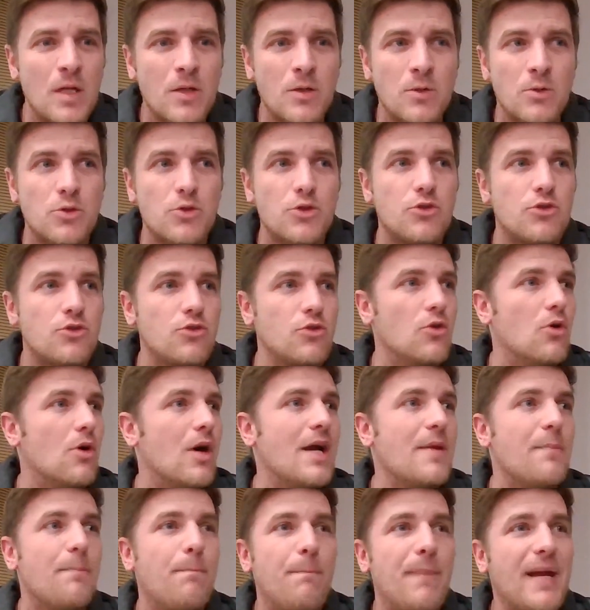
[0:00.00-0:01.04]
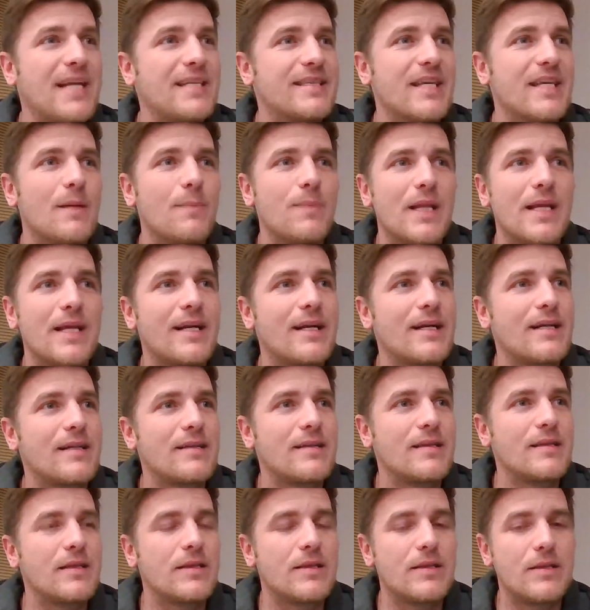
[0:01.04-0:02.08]
So I picked up like
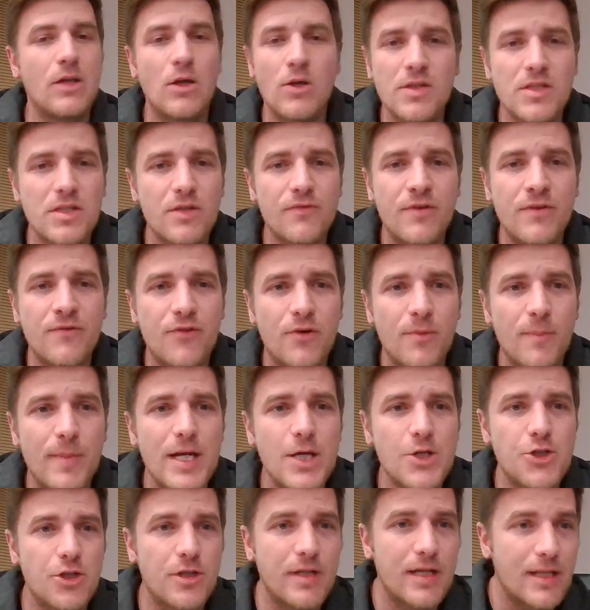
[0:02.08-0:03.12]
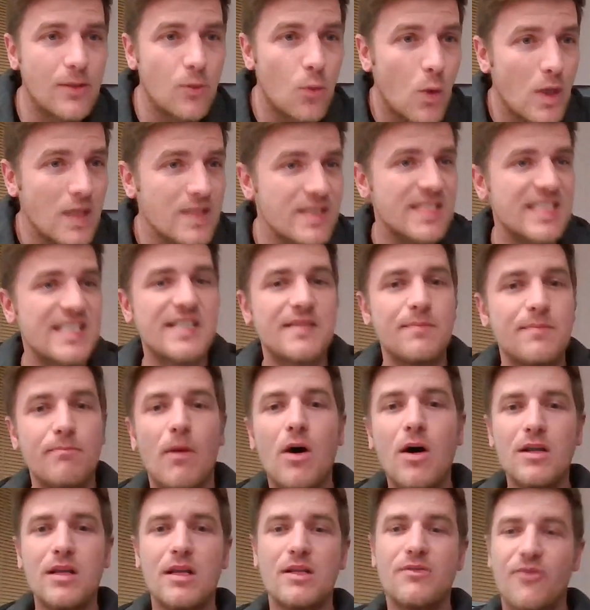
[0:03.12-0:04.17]
tons of information. And one
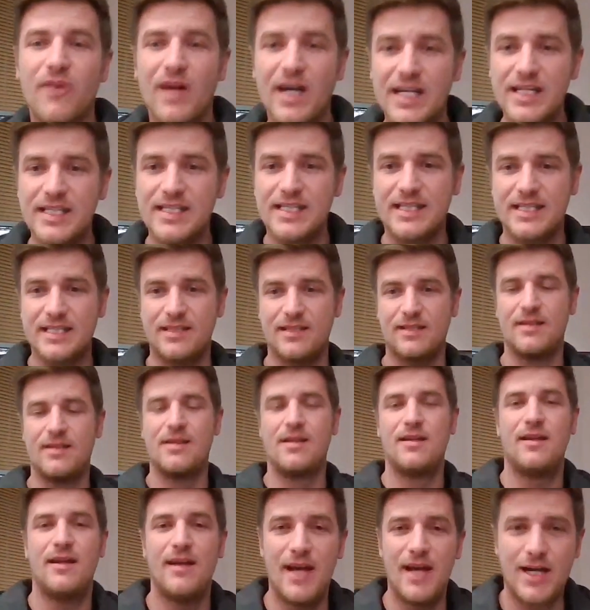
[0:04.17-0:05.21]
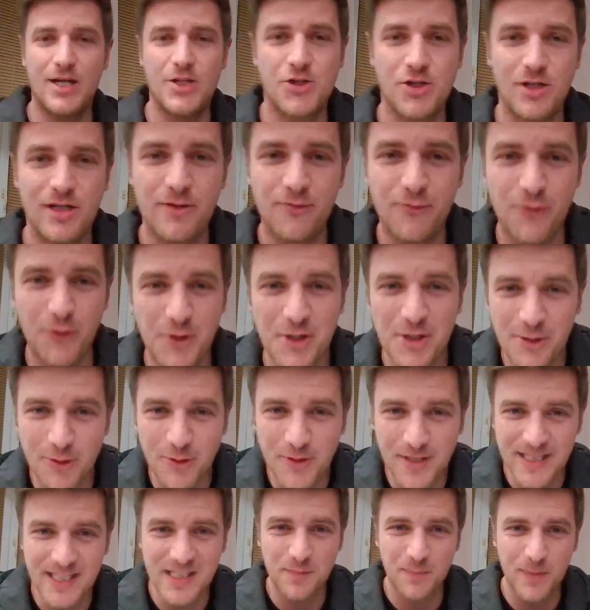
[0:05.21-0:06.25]
small advice actually for new
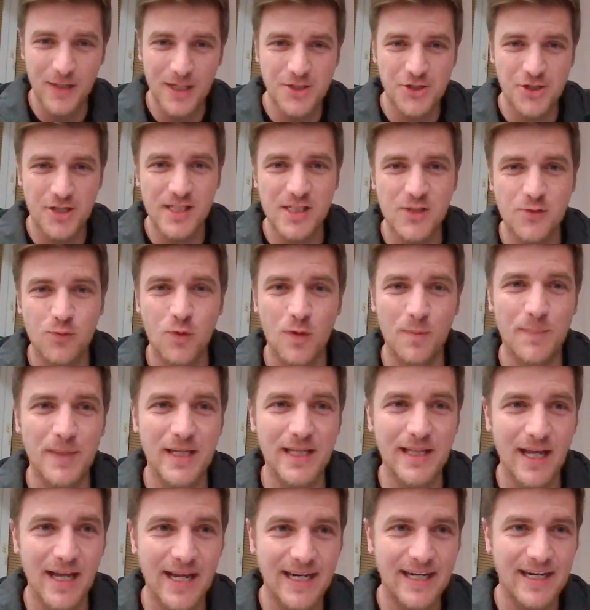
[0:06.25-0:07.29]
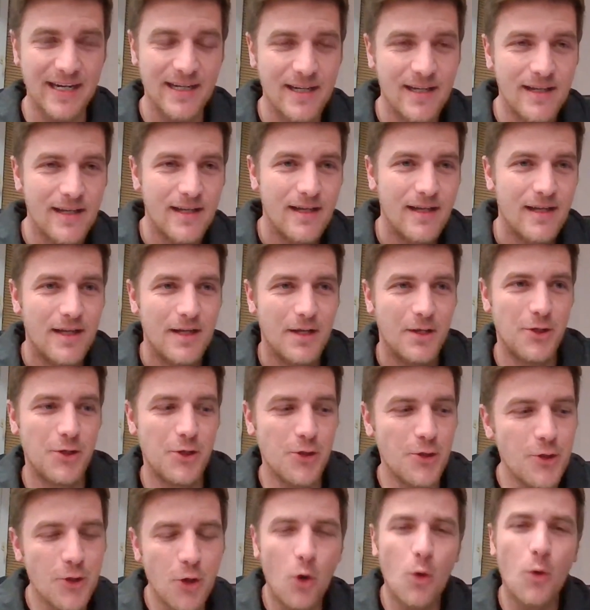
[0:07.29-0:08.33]
dispatchers would be like,
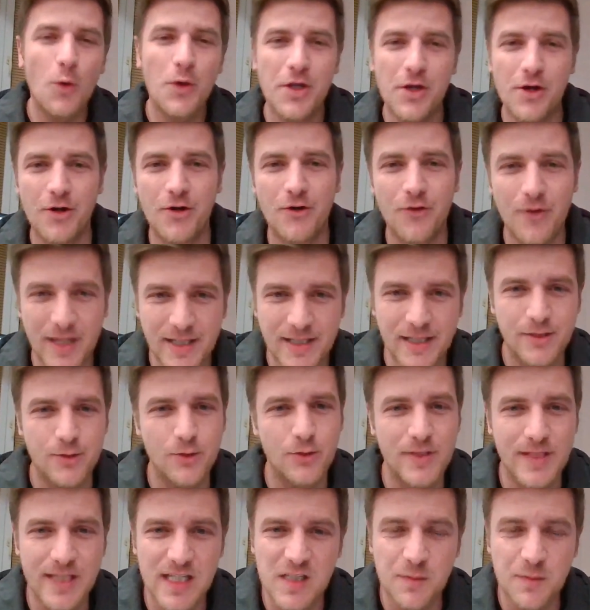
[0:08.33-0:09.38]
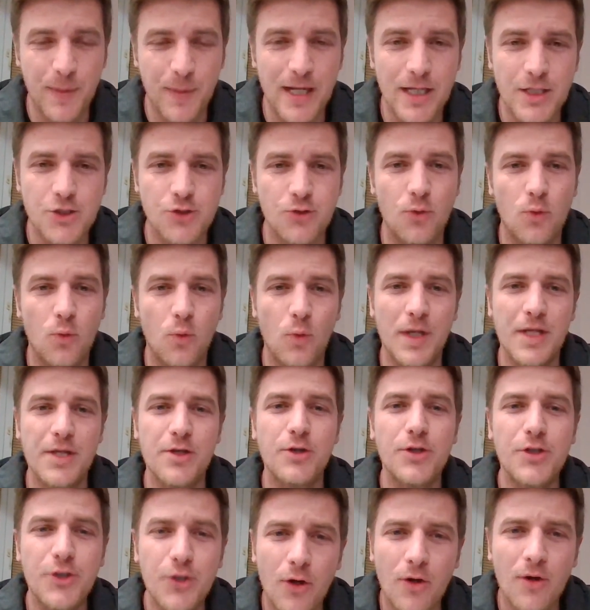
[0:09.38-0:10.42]
you know, you're ready to dispatch when
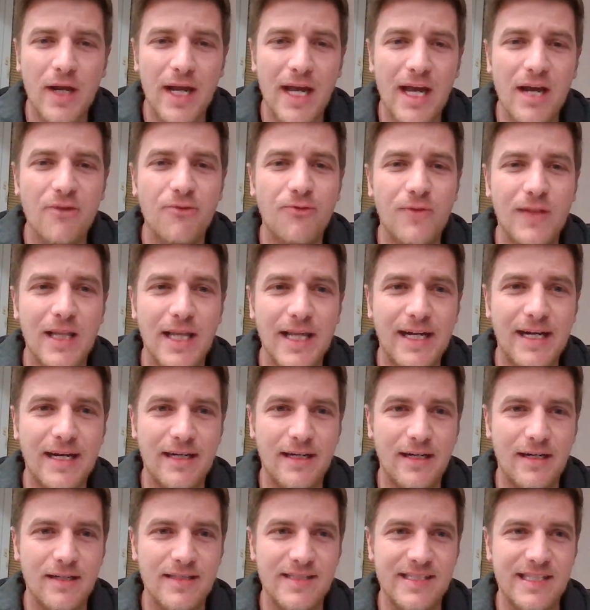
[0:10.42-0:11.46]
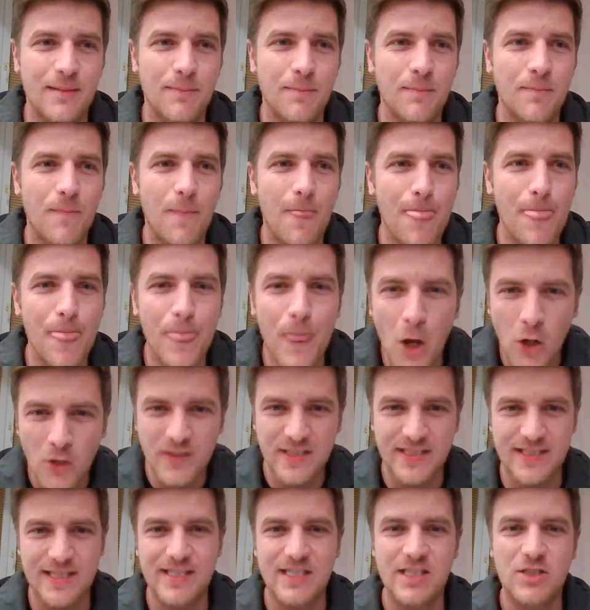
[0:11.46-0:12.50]
you don't have like some
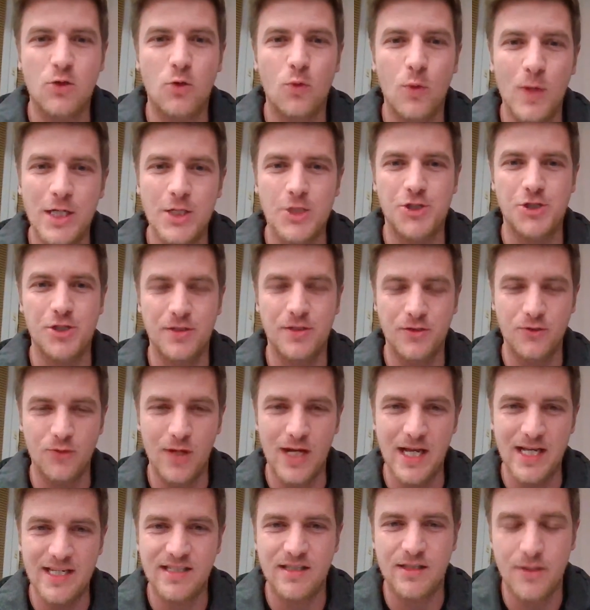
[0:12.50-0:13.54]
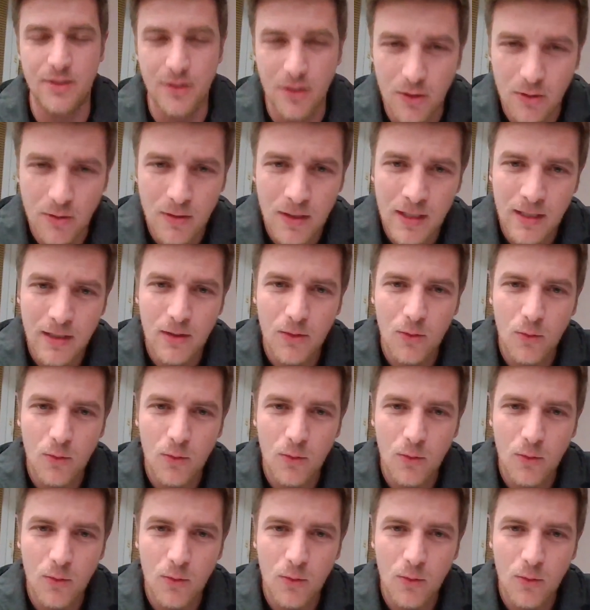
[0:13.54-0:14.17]
nonsense question to ask, you know?